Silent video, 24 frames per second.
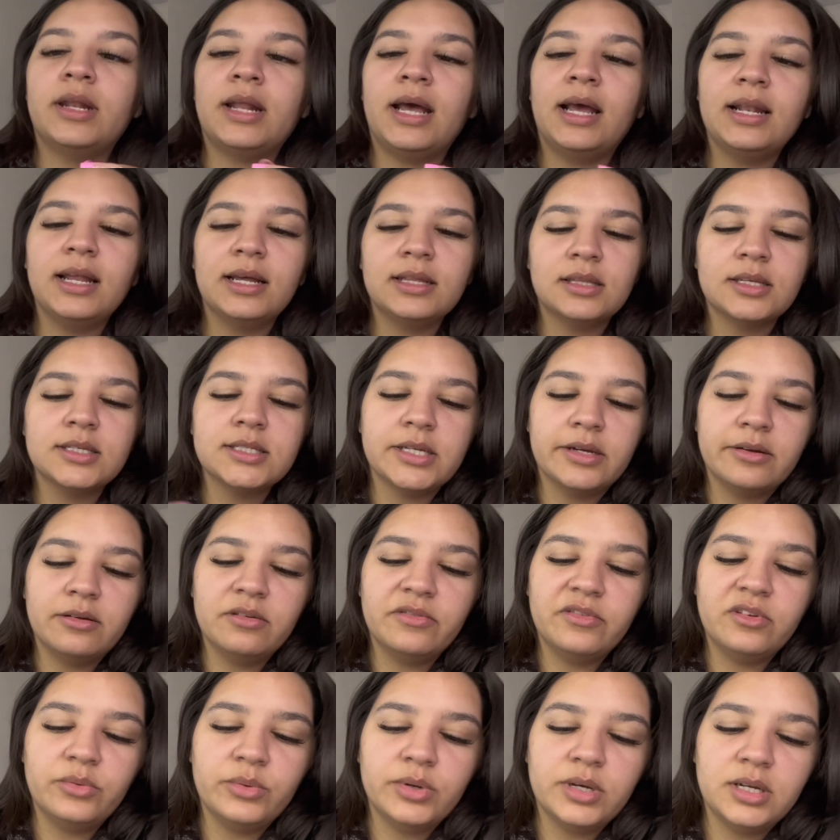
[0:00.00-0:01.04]
I like the
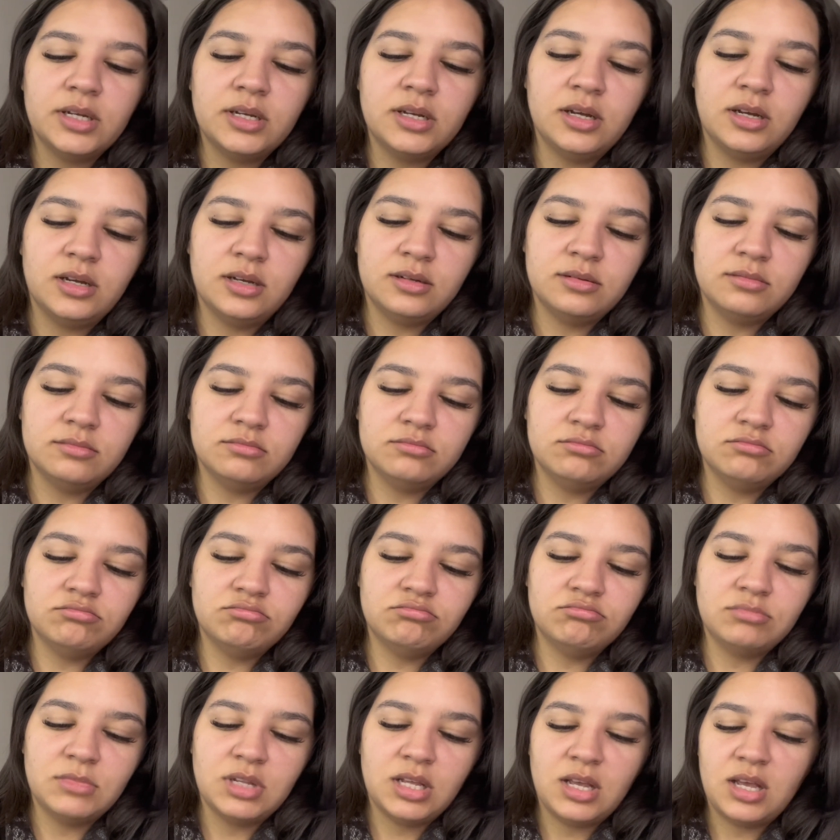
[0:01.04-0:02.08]
CeraVe one.
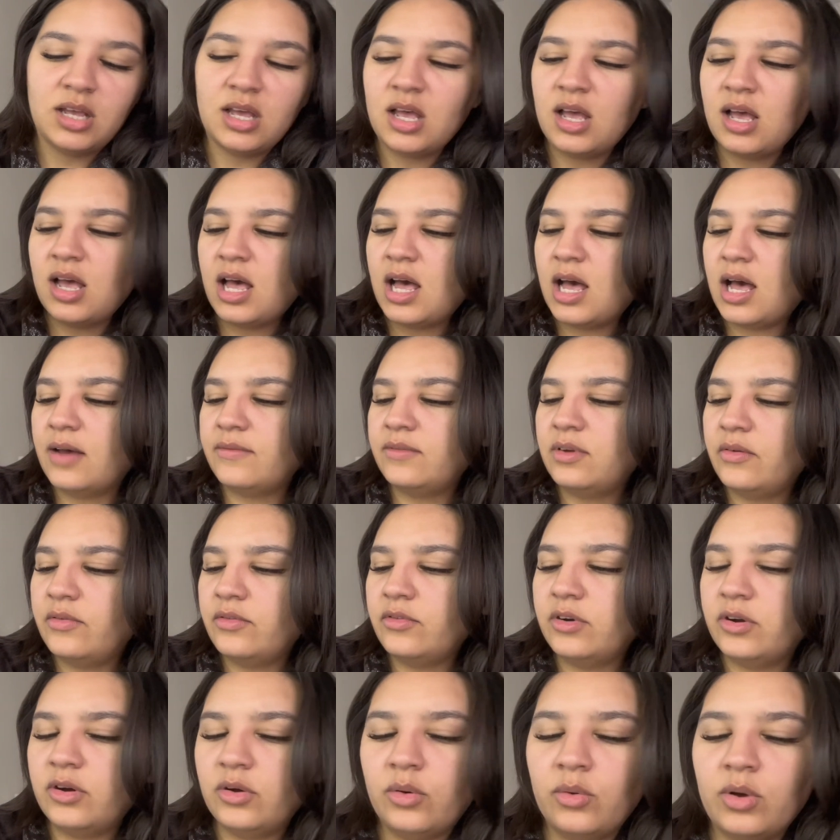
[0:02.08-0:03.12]
I've
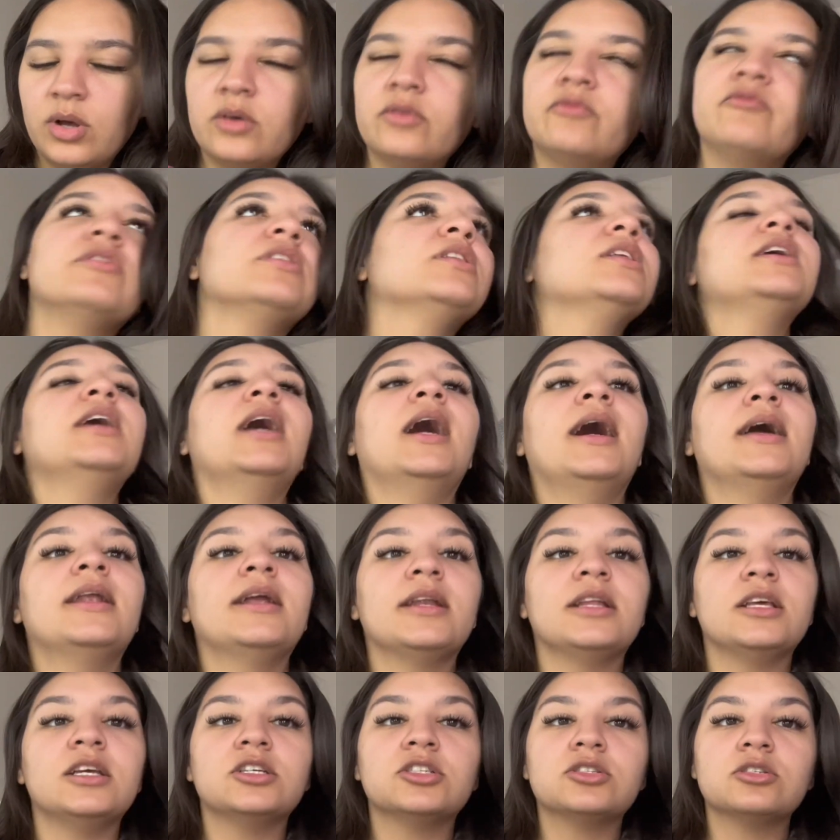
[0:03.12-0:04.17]
never really had
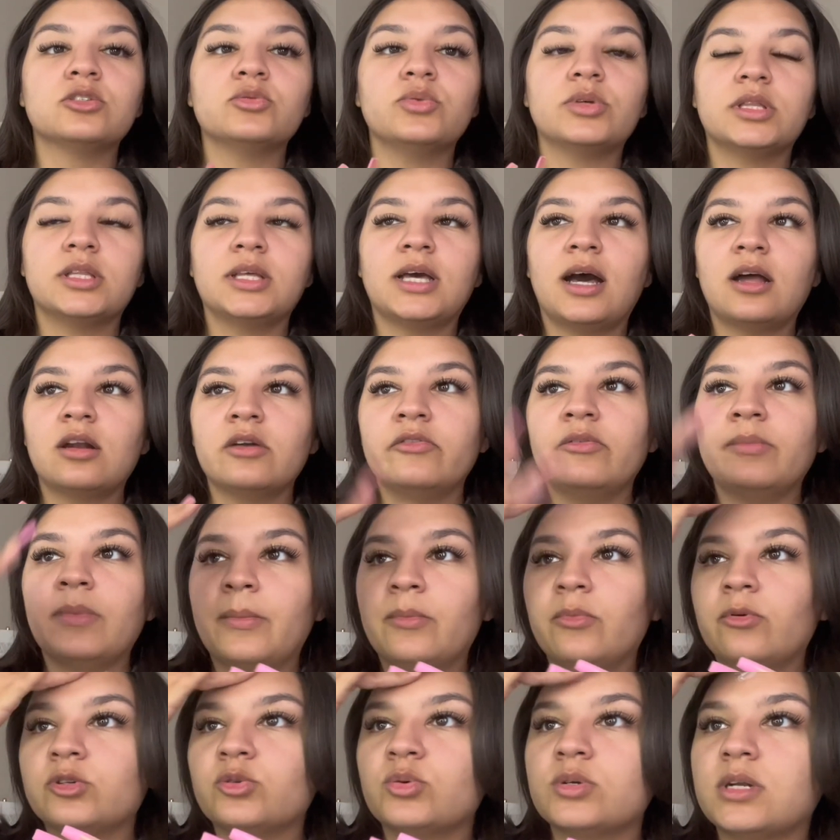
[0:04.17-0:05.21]
any issues with it. I don't
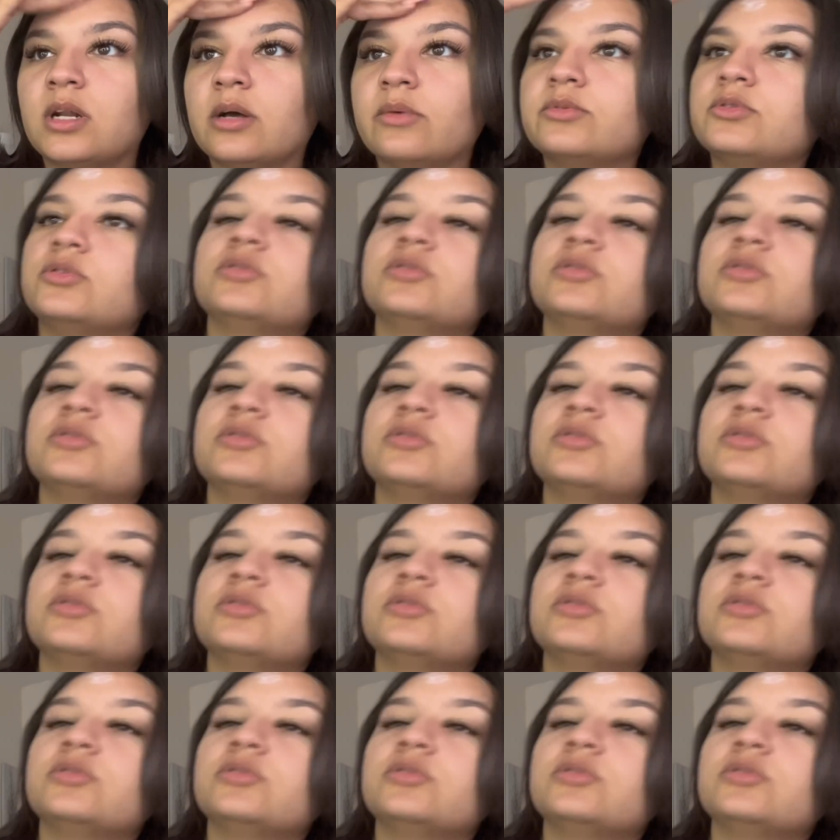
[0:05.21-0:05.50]
remember which one I was